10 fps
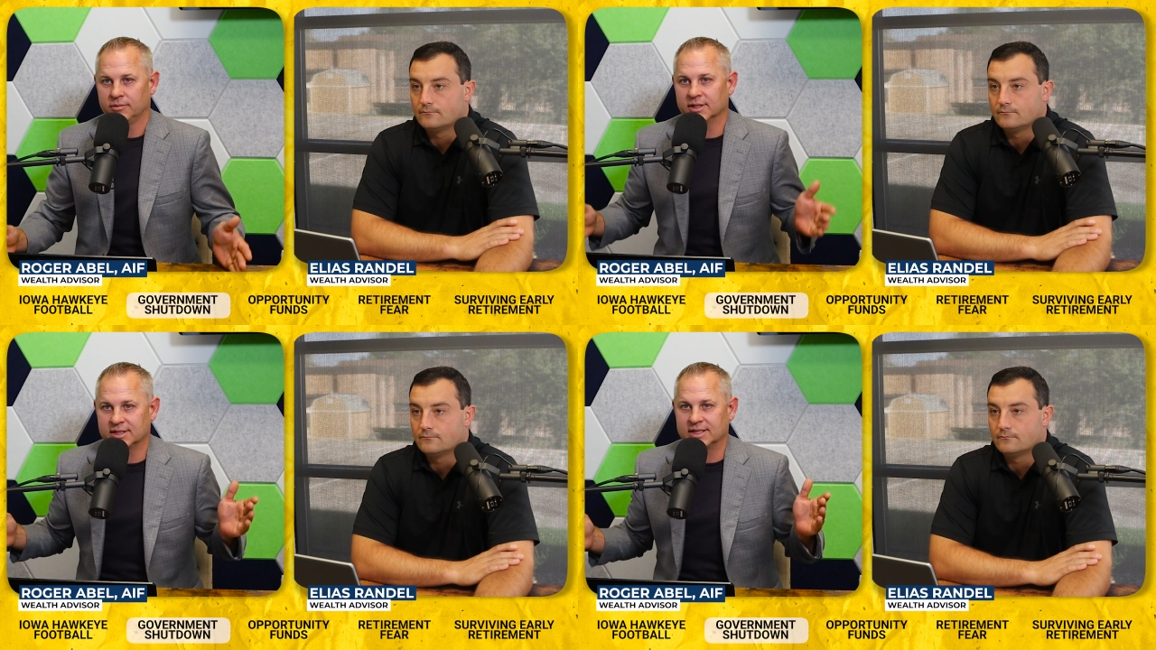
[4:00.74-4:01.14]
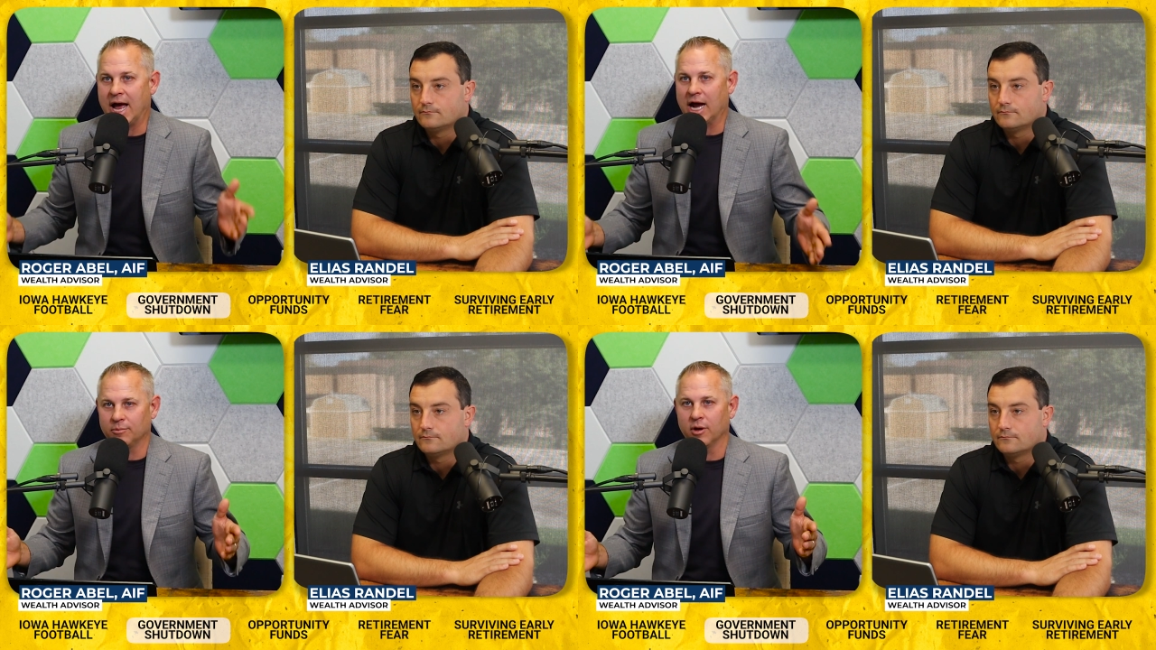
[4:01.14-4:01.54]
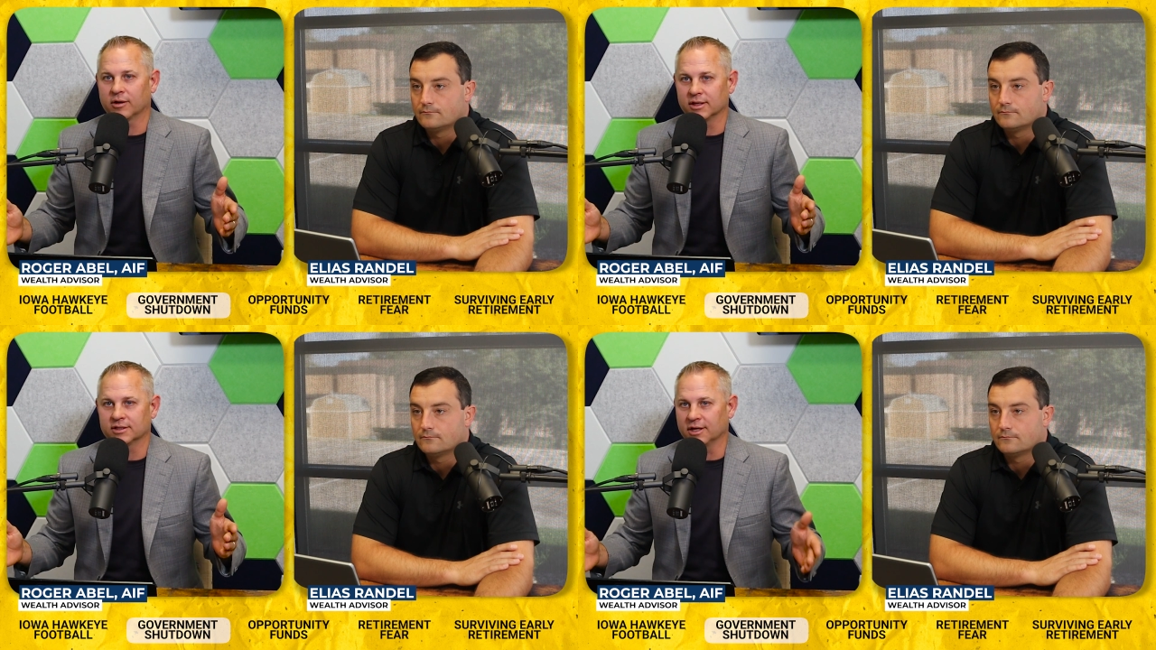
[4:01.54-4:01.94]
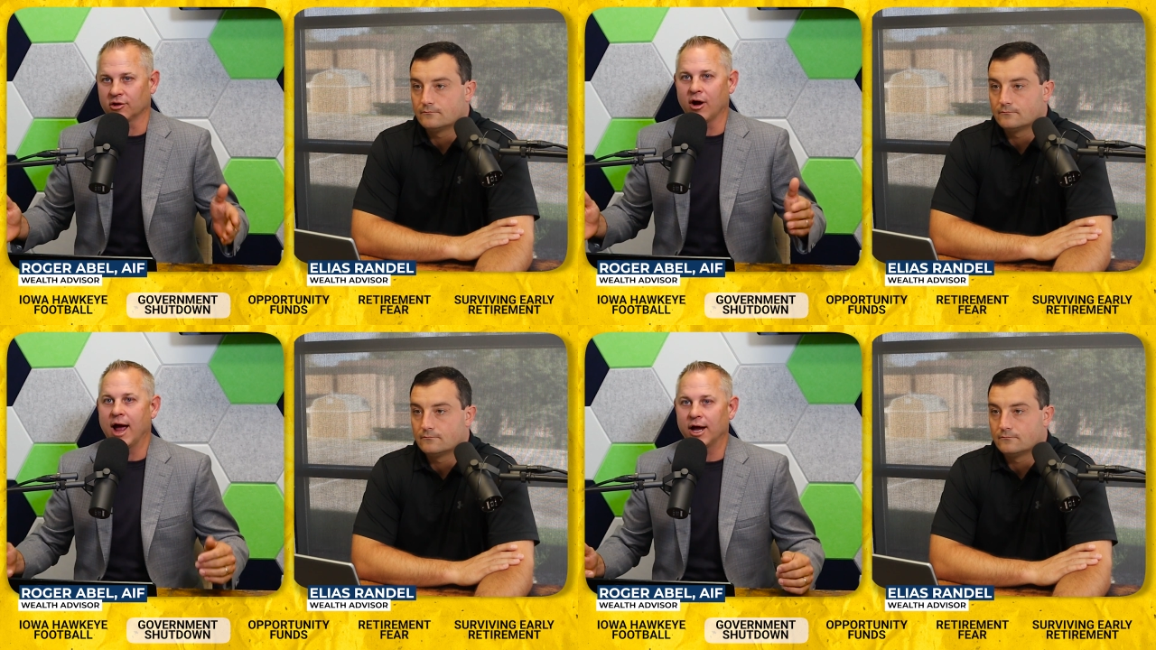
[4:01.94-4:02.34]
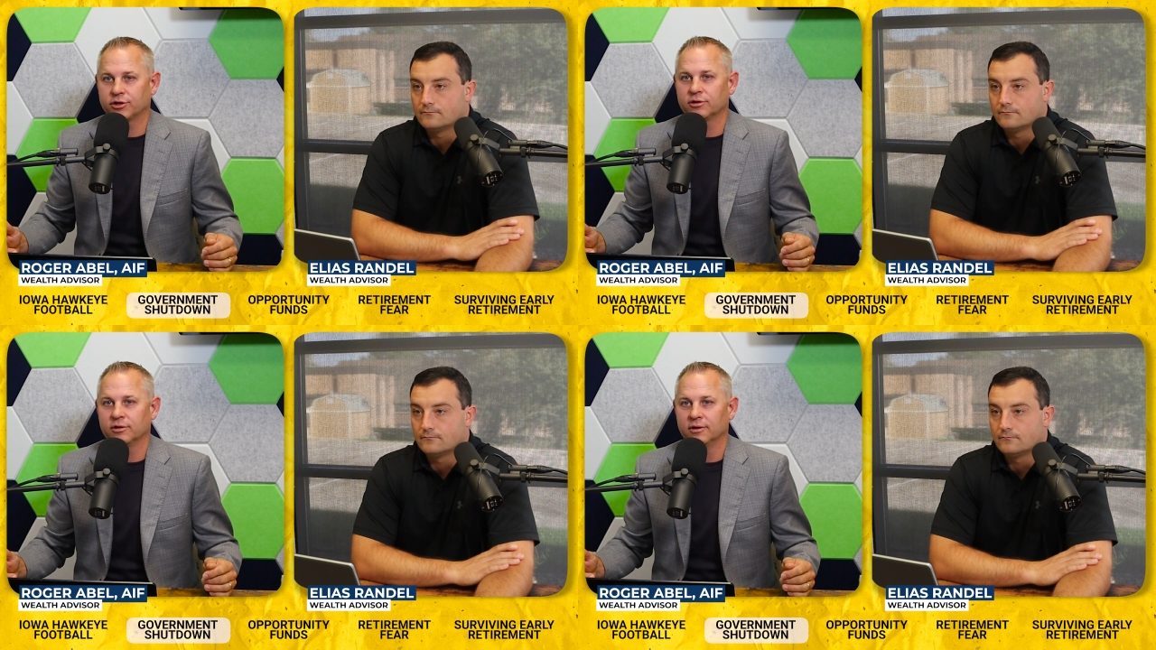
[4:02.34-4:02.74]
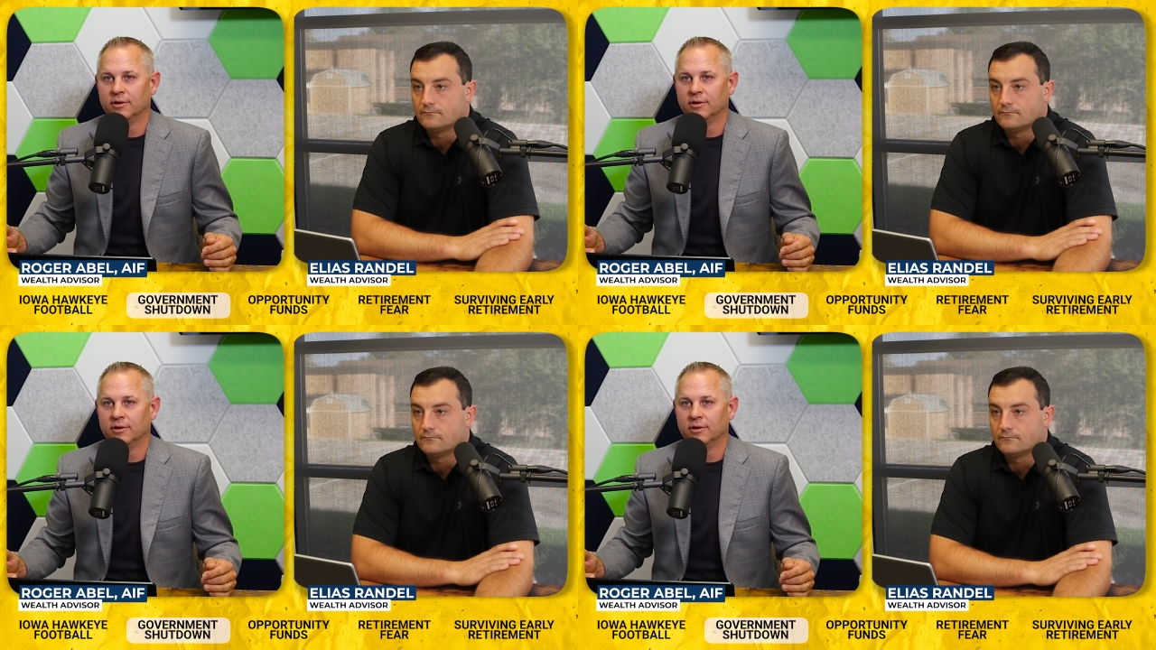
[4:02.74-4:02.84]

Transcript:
Speaker 1: the stock market's going to crash.